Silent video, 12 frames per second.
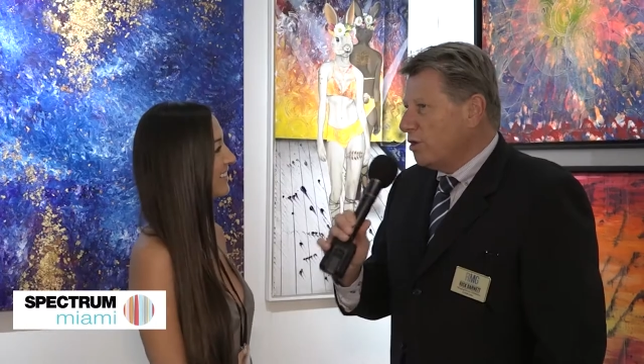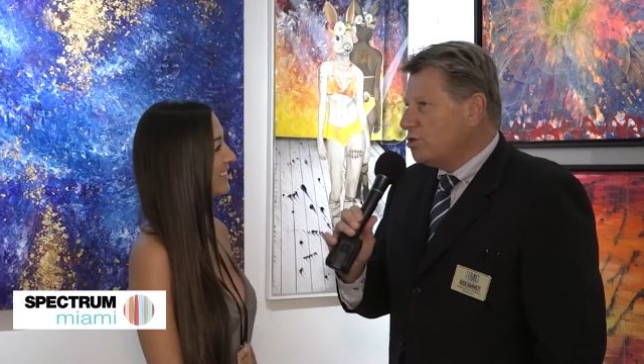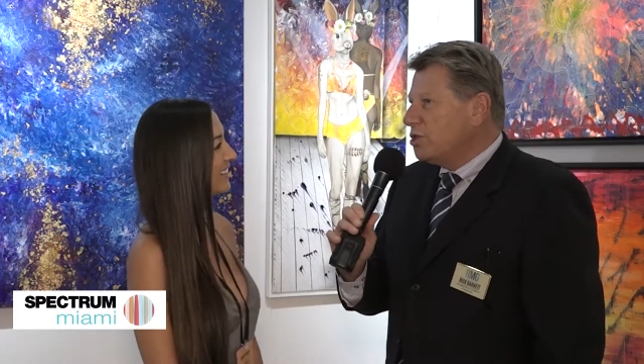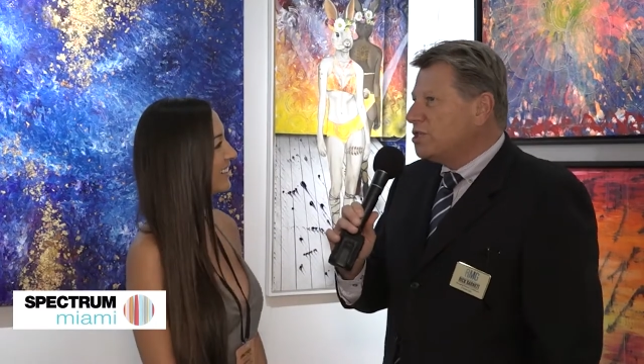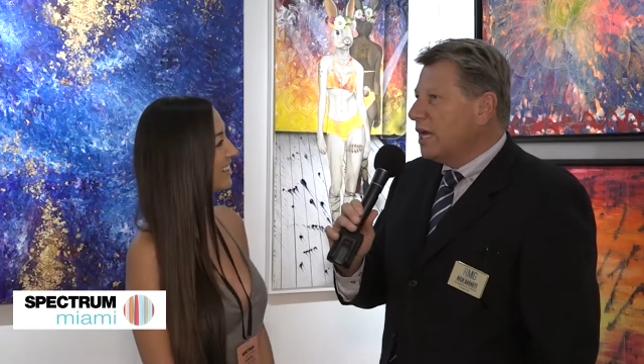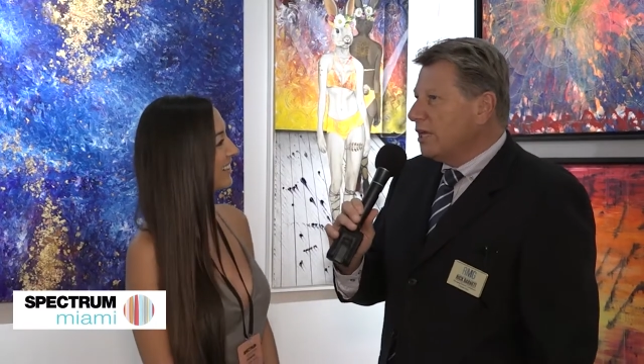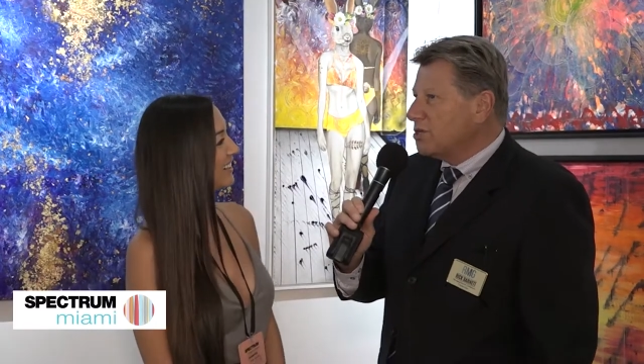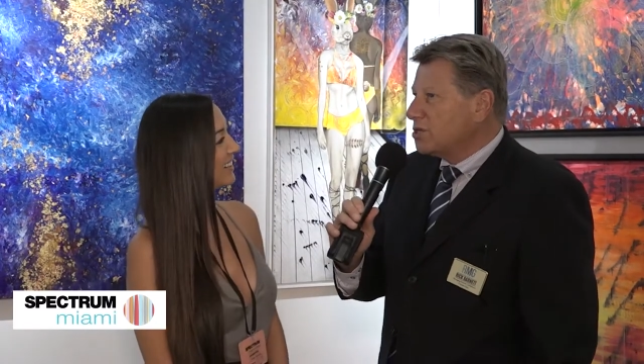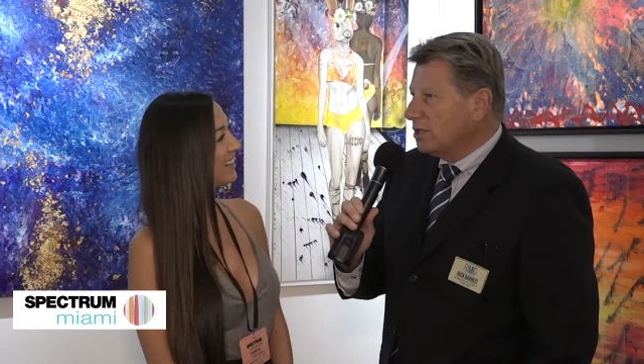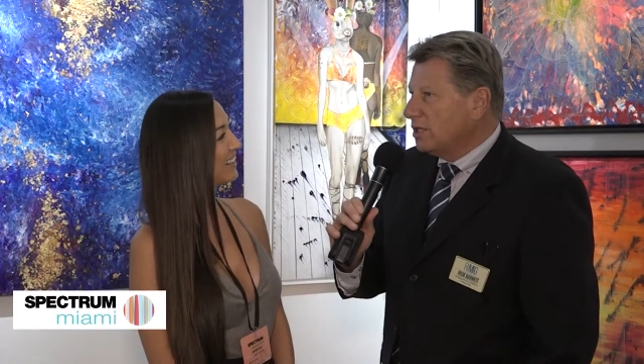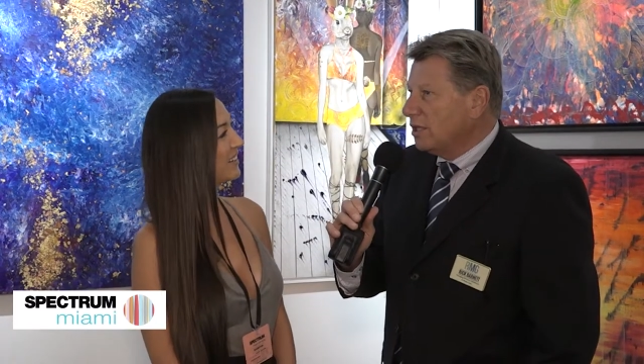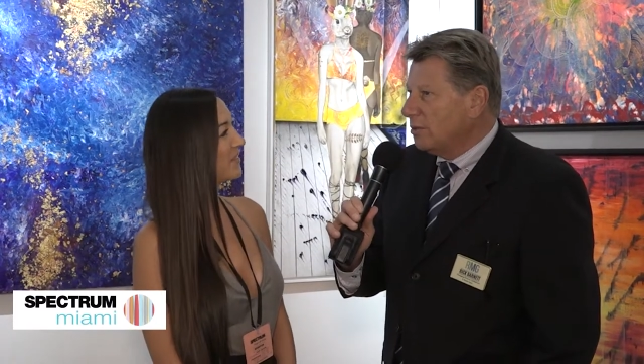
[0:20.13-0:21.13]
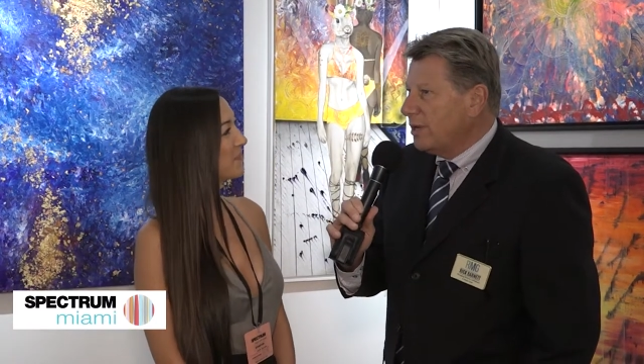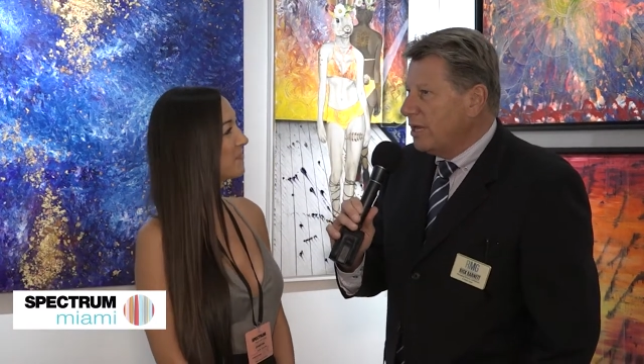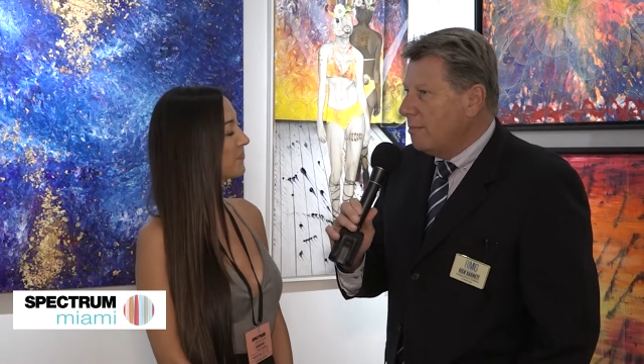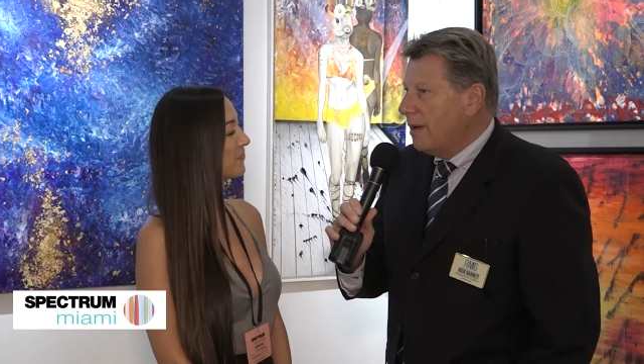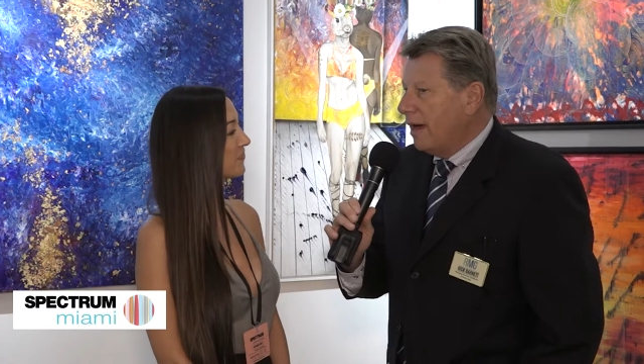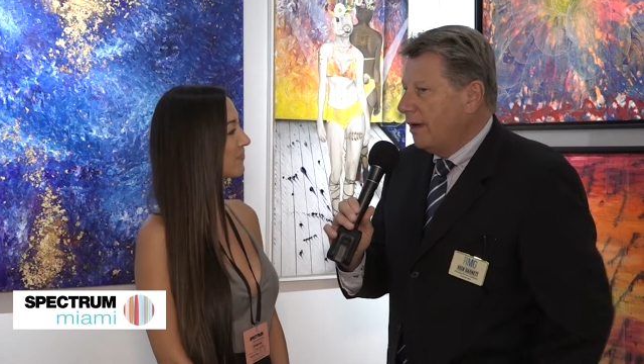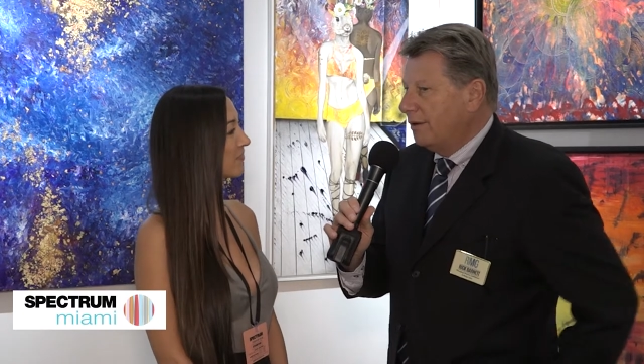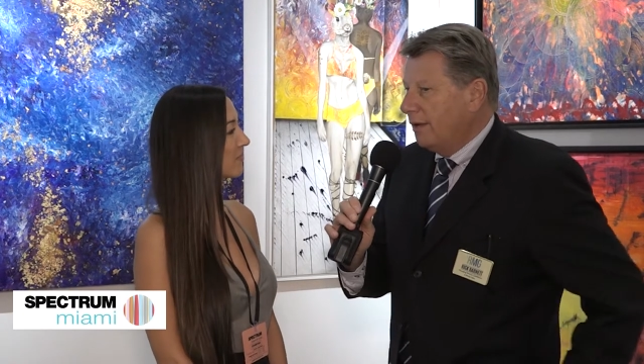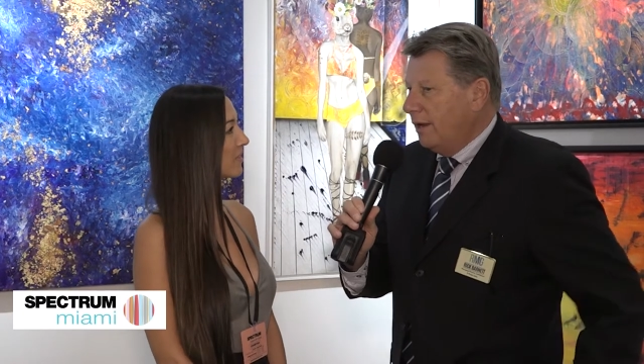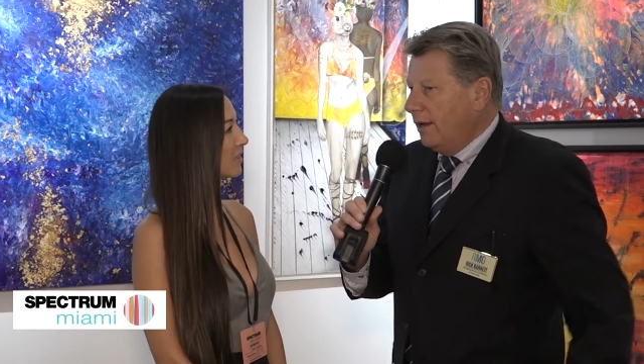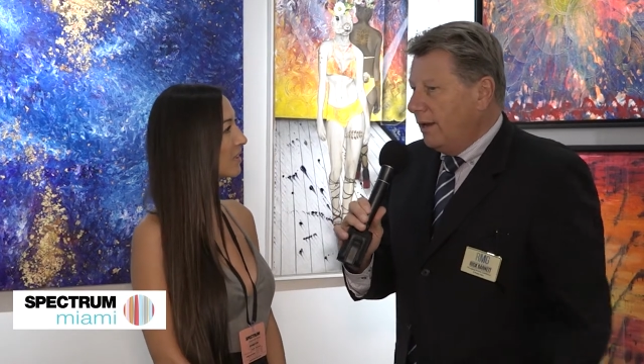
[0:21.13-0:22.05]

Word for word: don't you tell us a little bit about